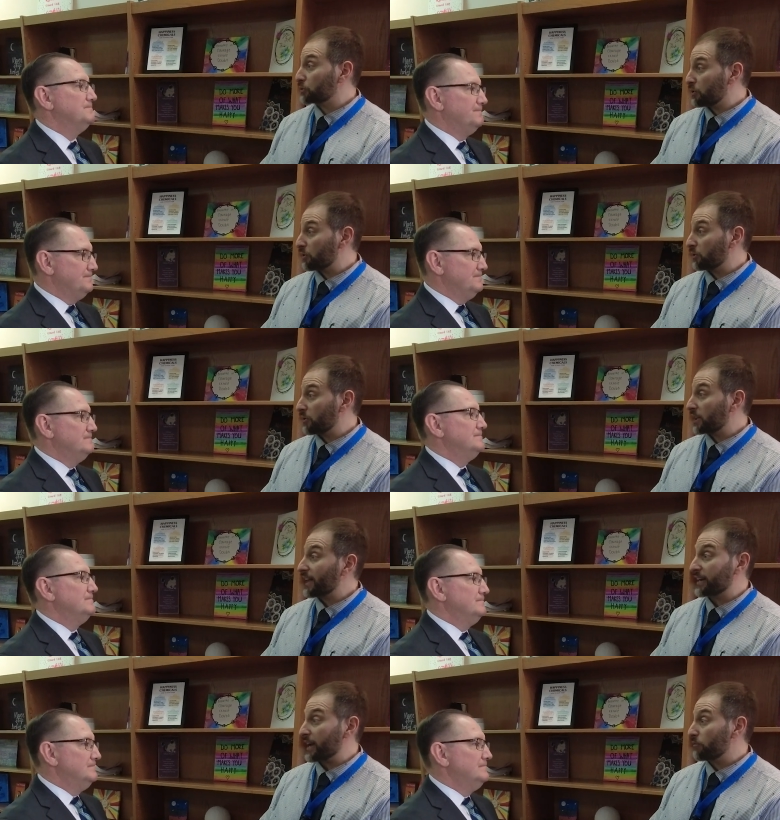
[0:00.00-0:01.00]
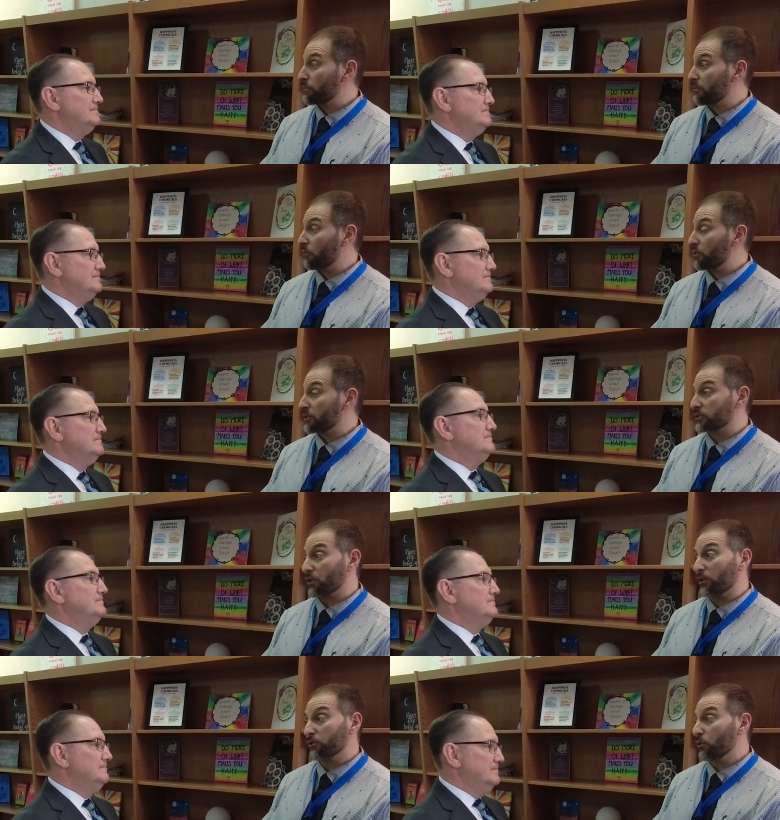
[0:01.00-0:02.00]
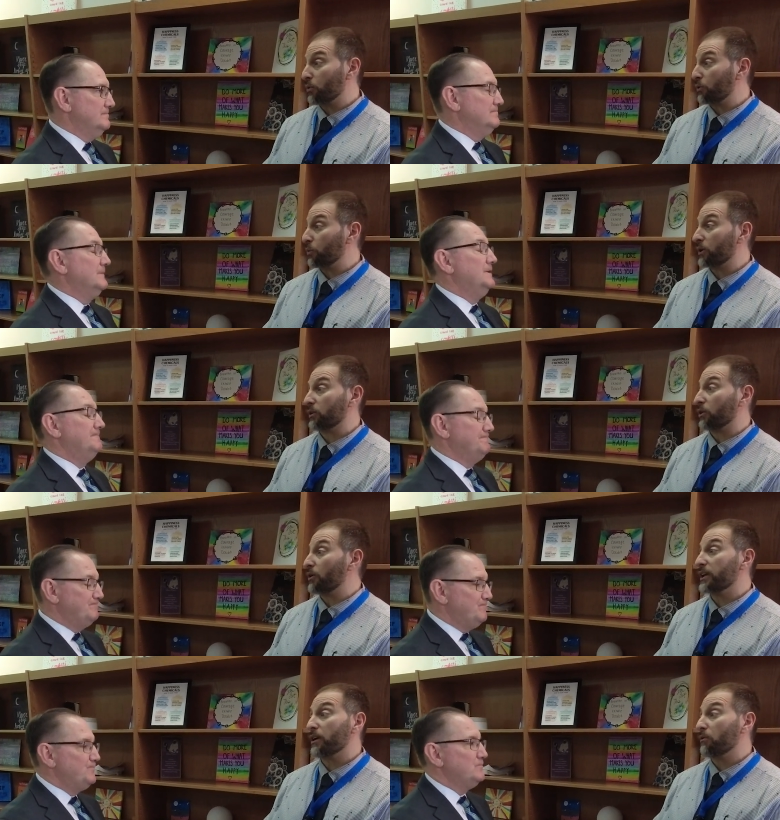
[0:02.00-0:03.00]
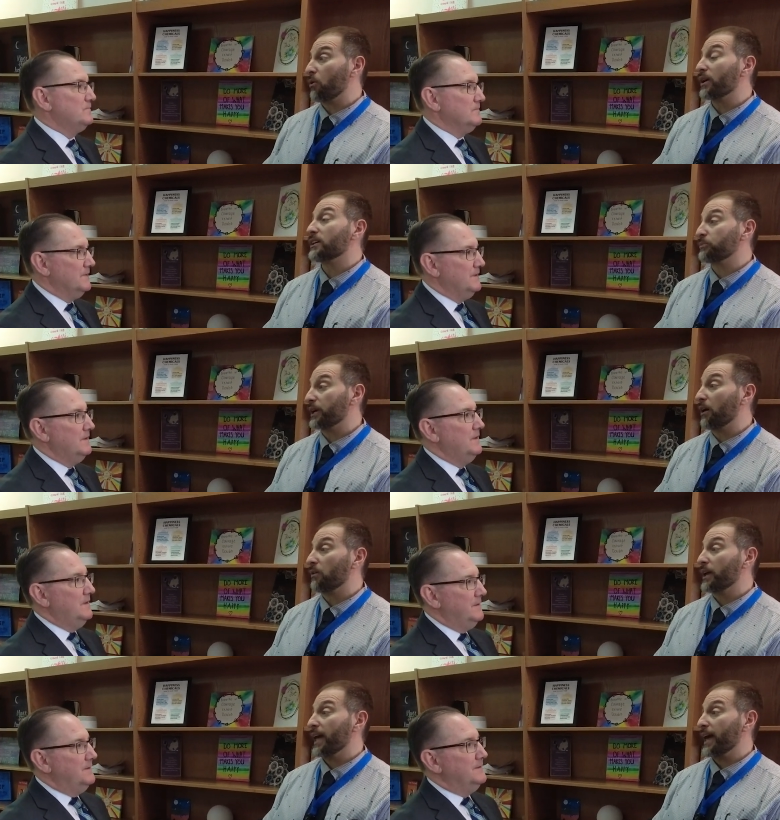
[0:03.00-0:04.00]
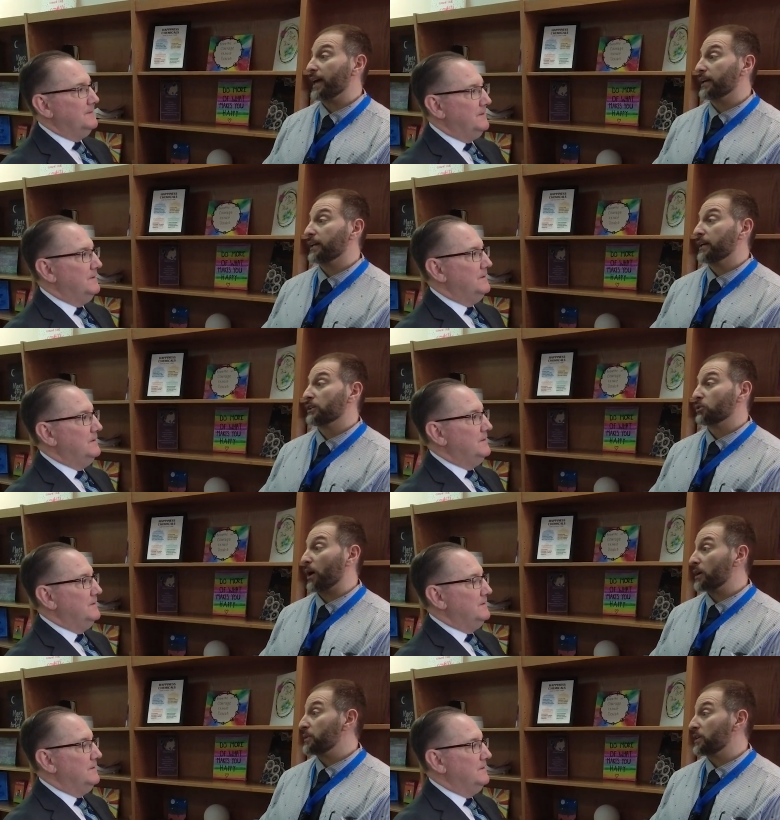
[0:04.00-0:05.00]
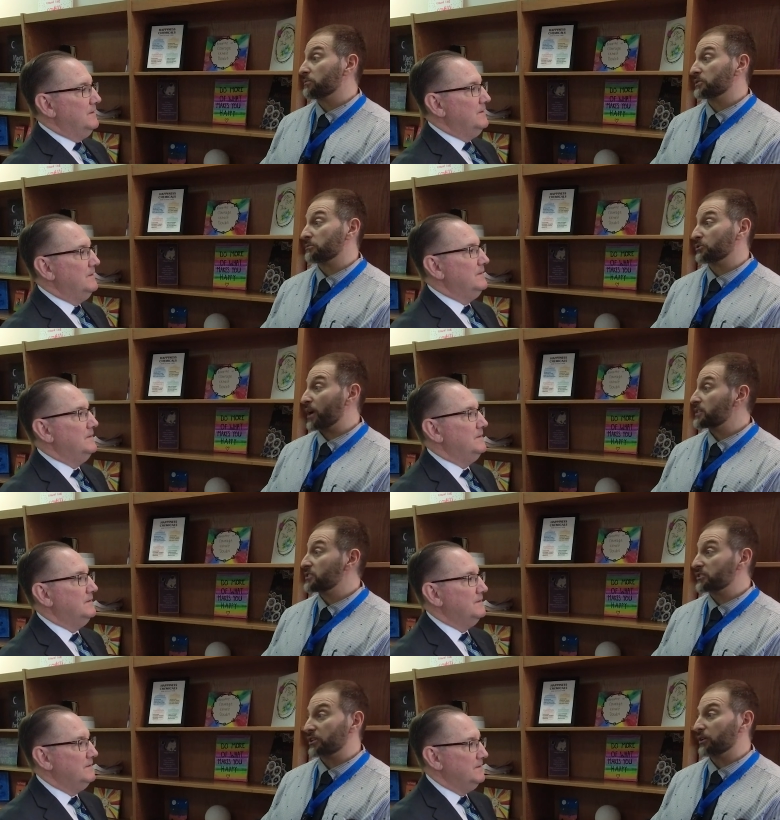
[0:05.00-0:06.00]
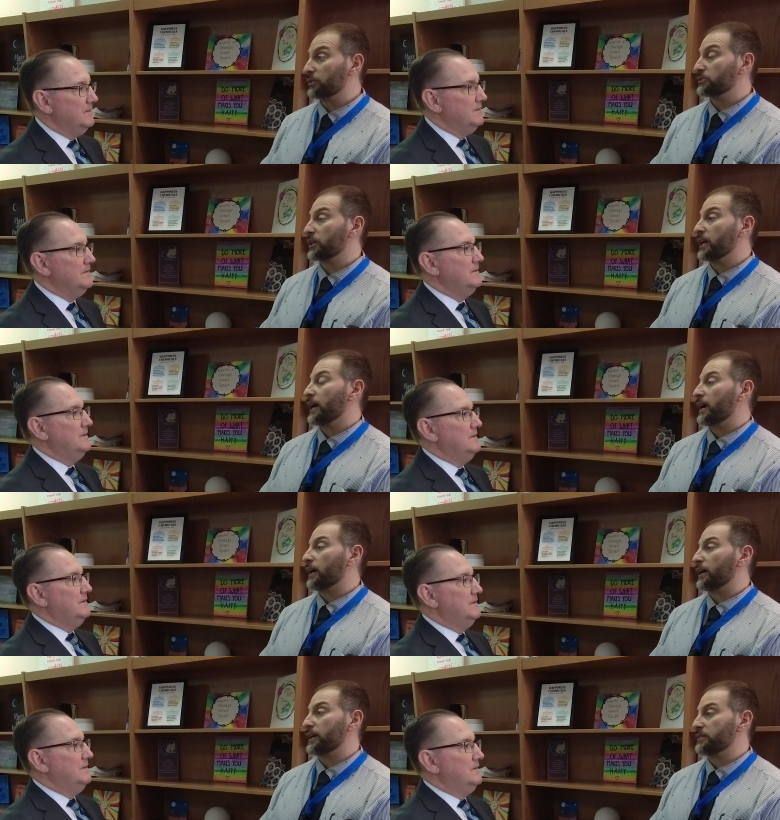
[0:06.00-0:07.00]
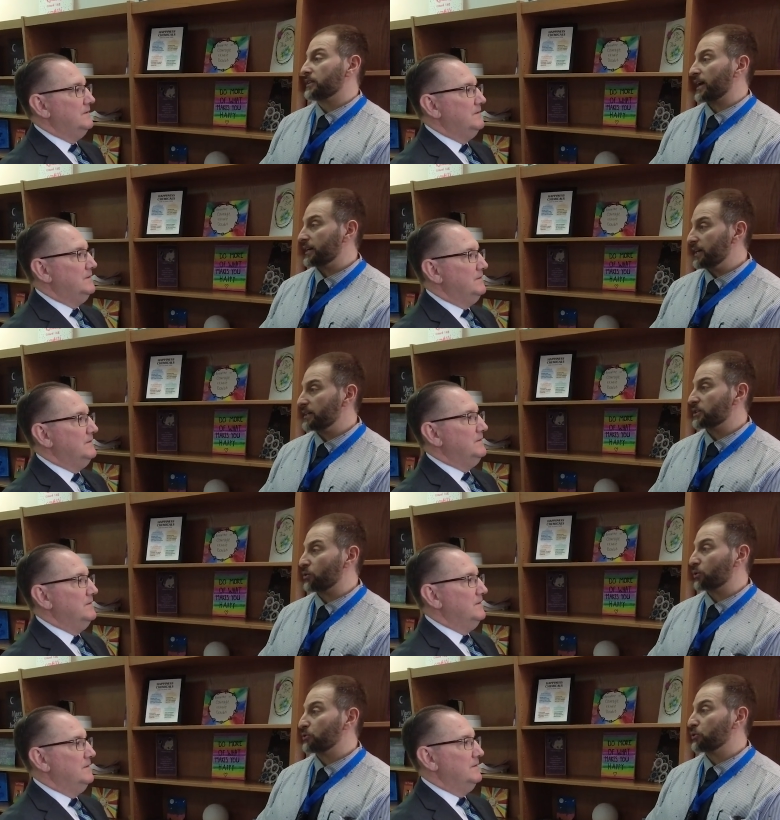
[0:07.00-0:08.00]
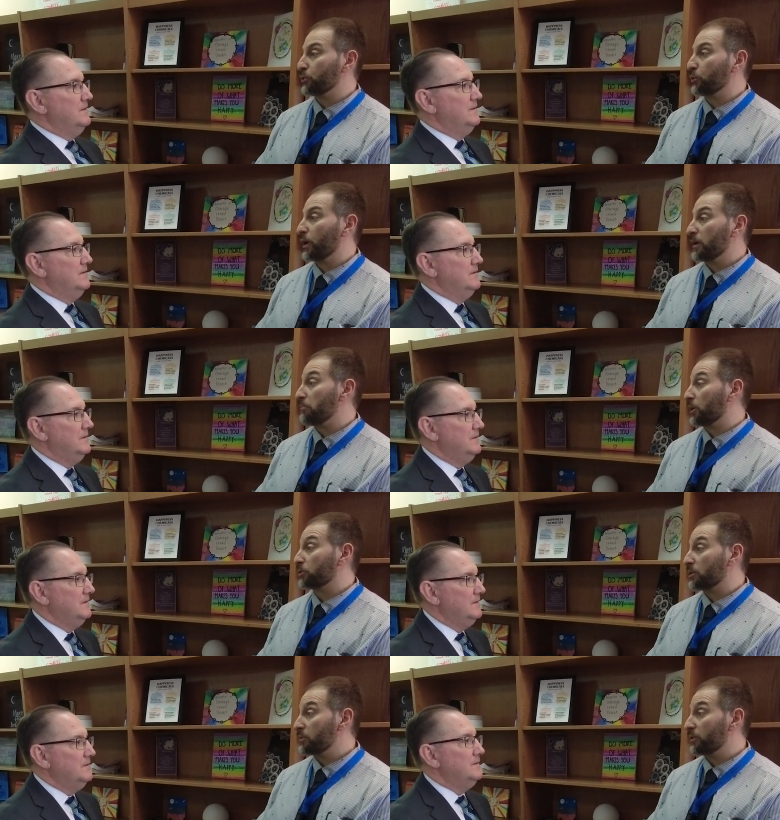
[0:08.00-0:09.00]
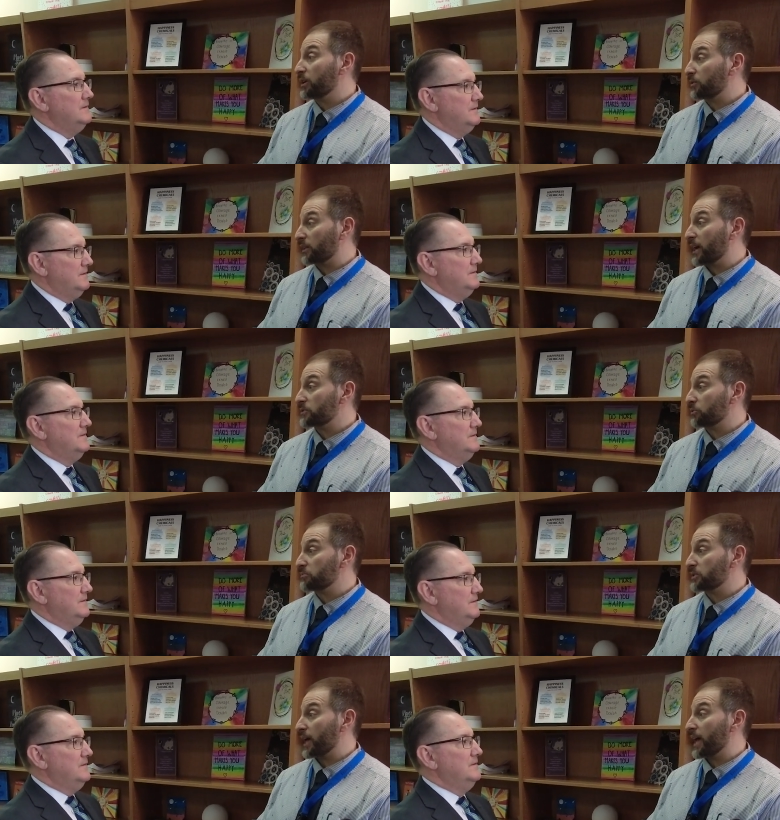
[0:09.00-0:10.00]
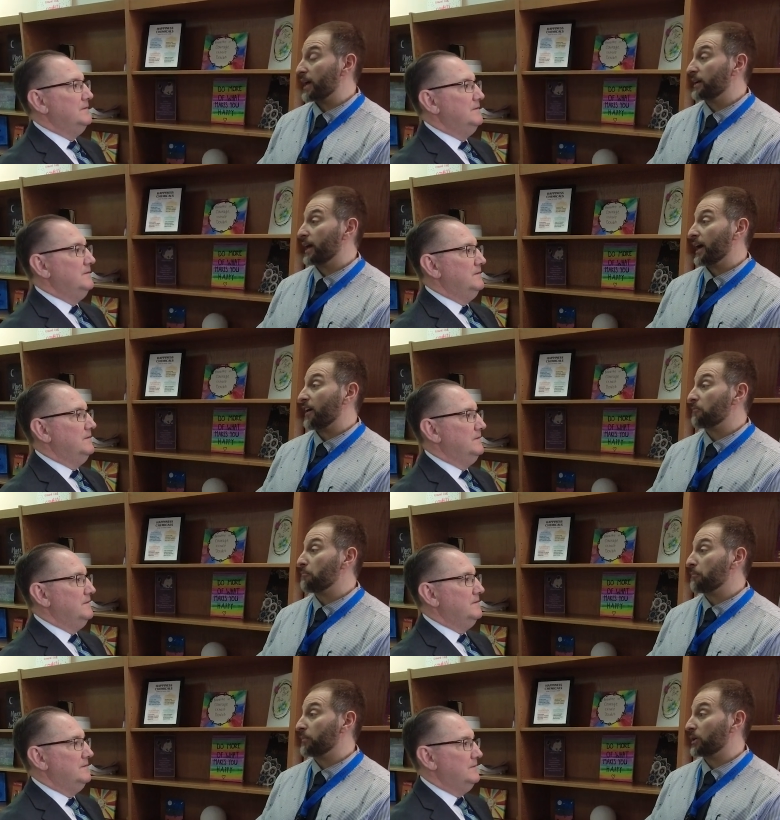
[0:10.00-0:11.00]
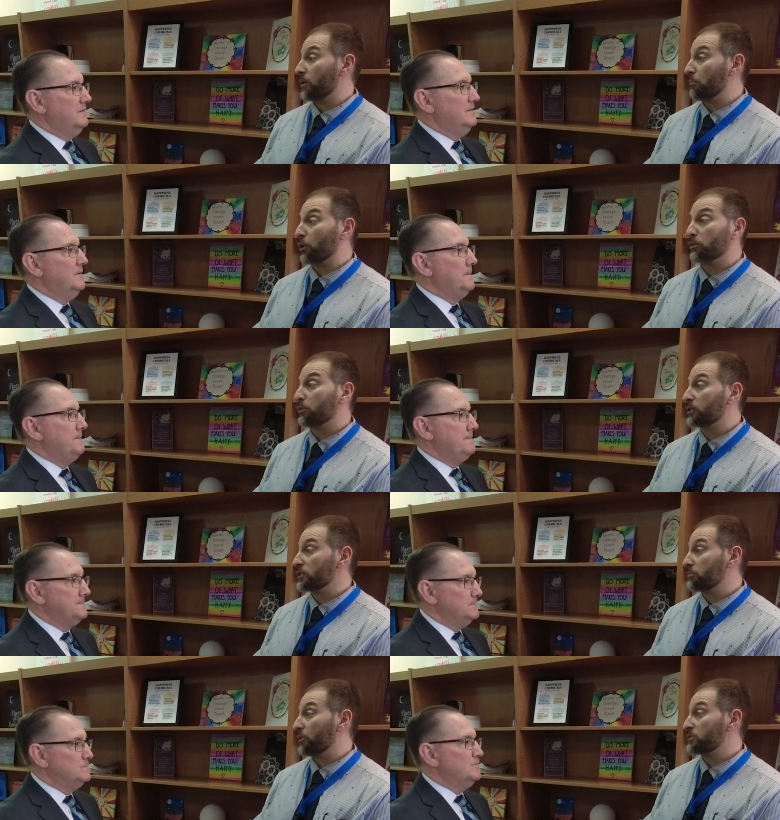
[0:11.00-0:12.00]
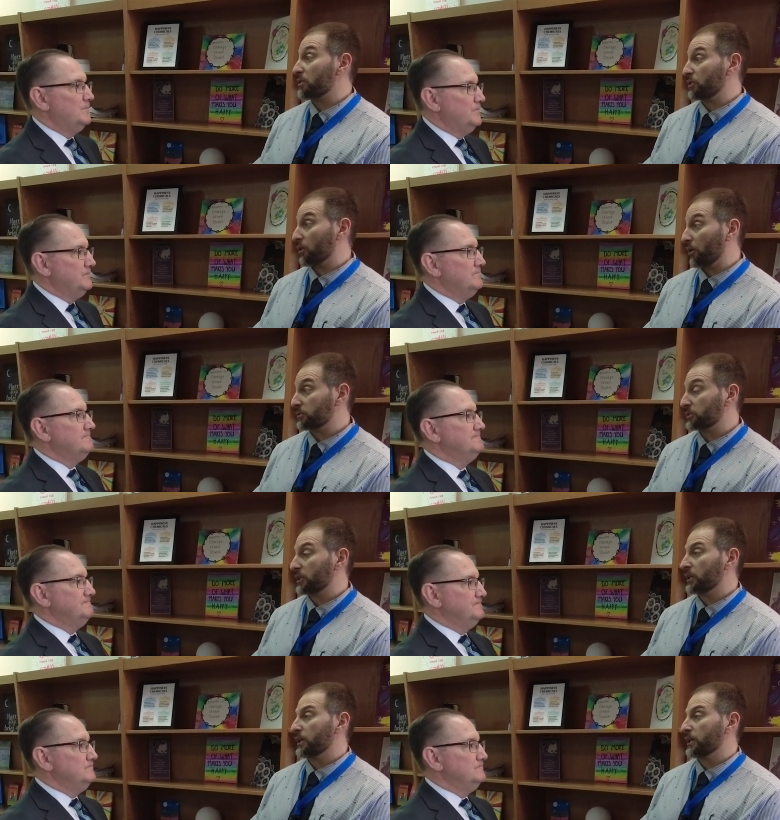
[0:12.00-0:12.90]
Speaker 1: to their learning like never before. This is all new. We're, we're learning and growing as we go. And so how do we give them some strategy, skills, uh, and techniques in order to build community in their classrooms and have you know multiple touch points with adults